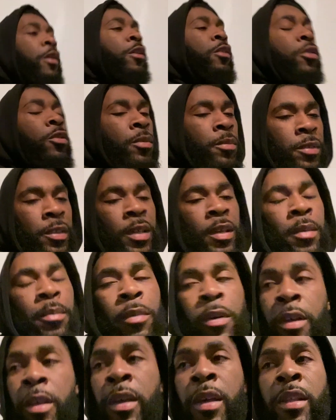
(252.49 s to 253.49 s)
You know what I'm saying?
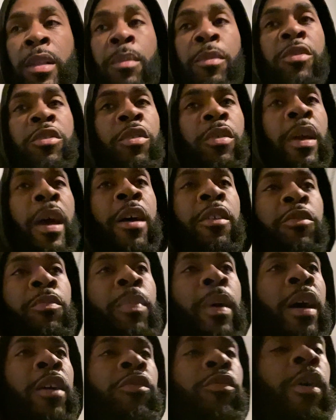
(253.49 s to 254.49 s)
But let me show y'all this
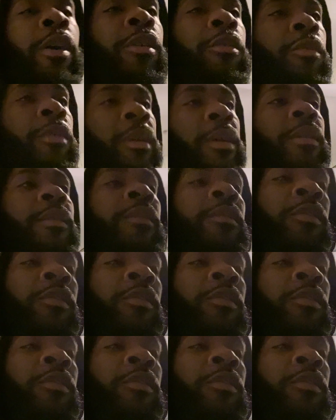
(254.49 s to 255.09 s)
box right quick.